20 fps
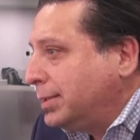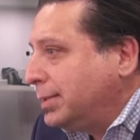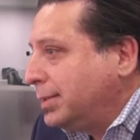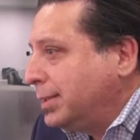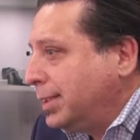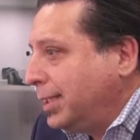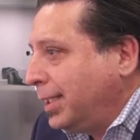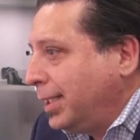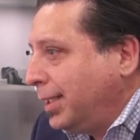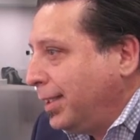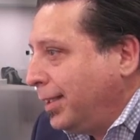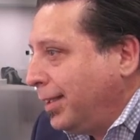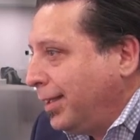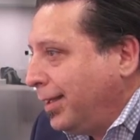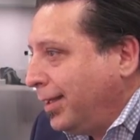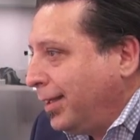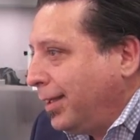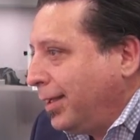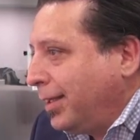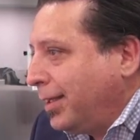the
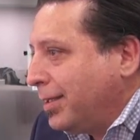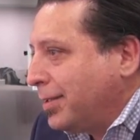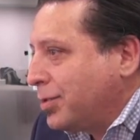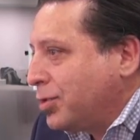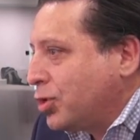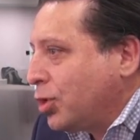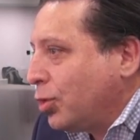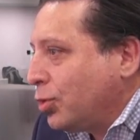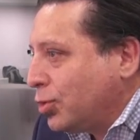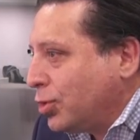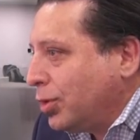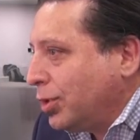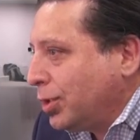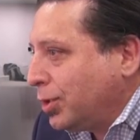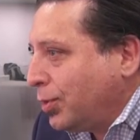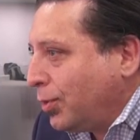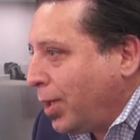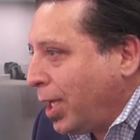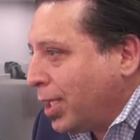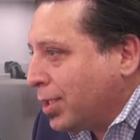social
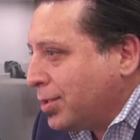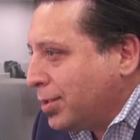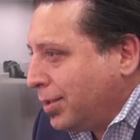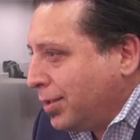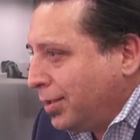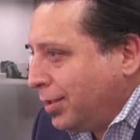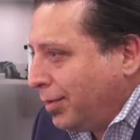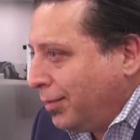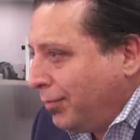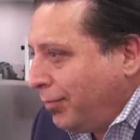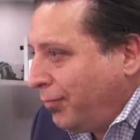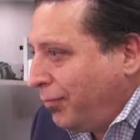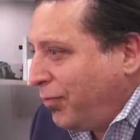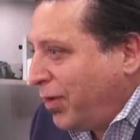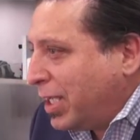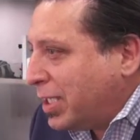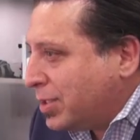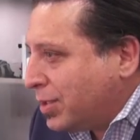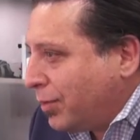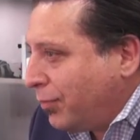interaction, the
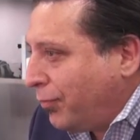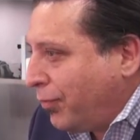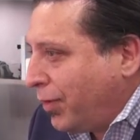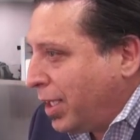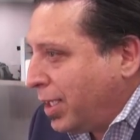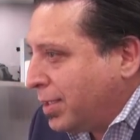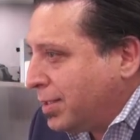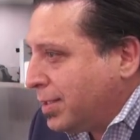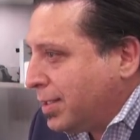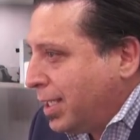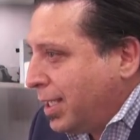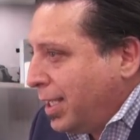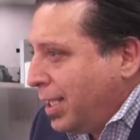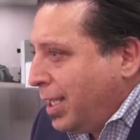face to face